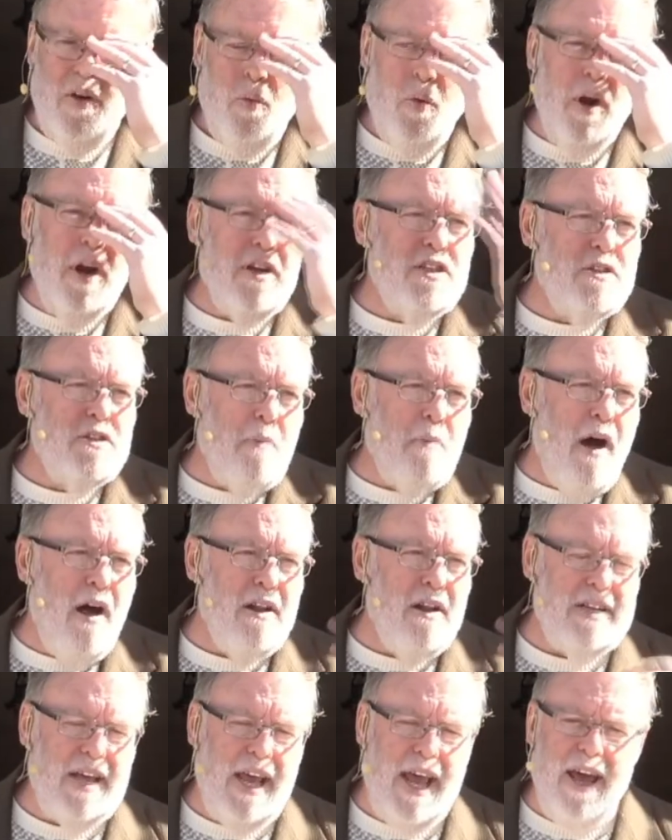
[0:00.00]
in a small
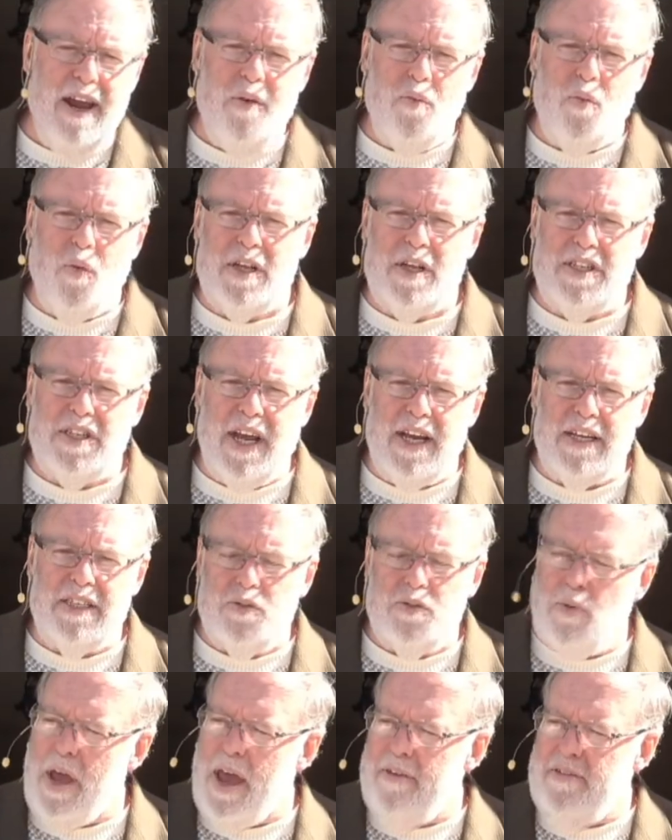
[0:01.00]
town in West Texas.
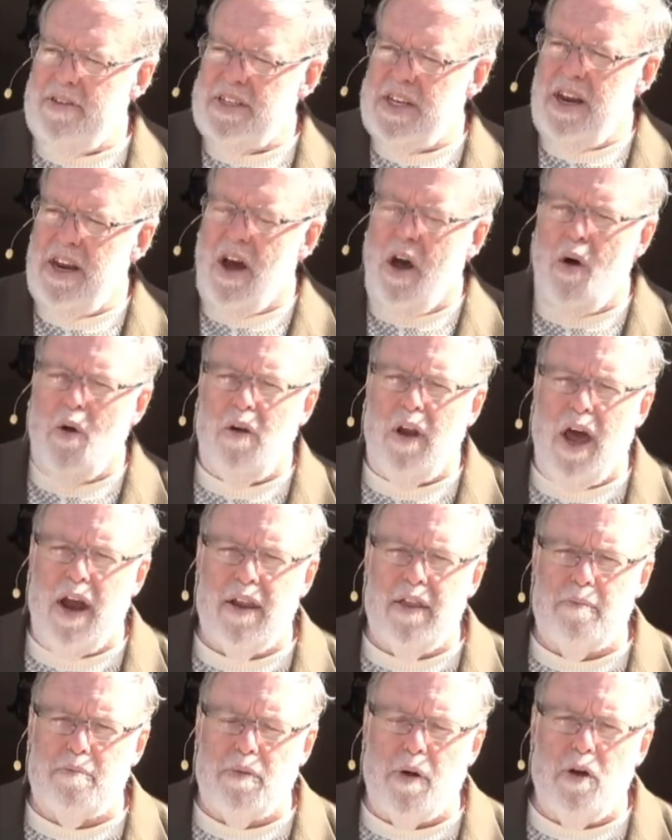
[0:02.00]
We haven't seen a whole lot of
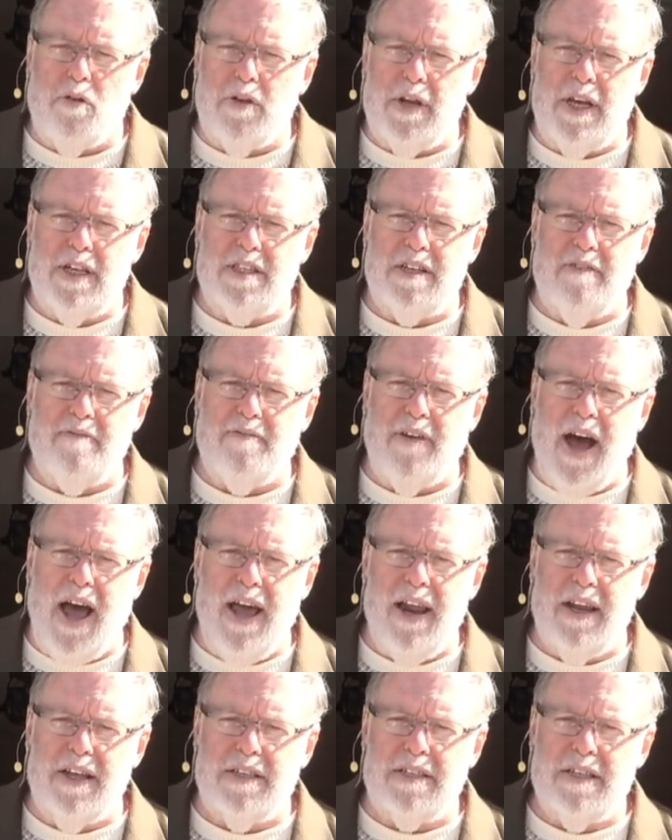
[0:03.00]
the protest and
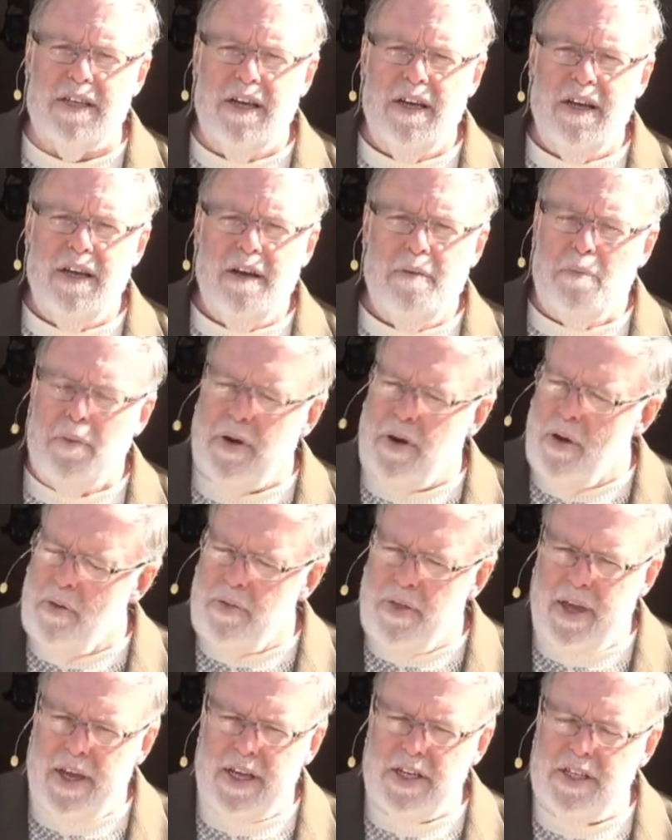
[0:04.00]
violence, but don't
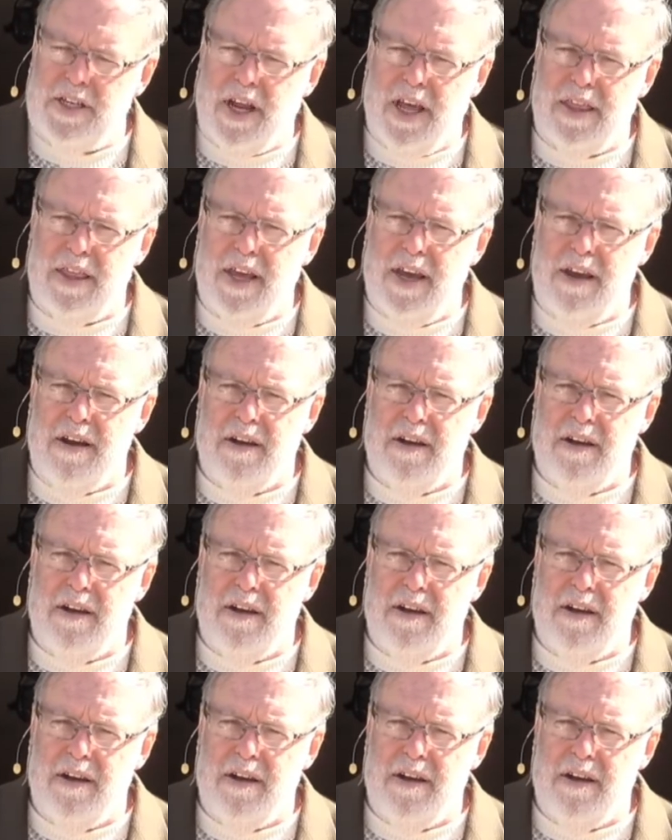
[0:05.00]
think it's not there.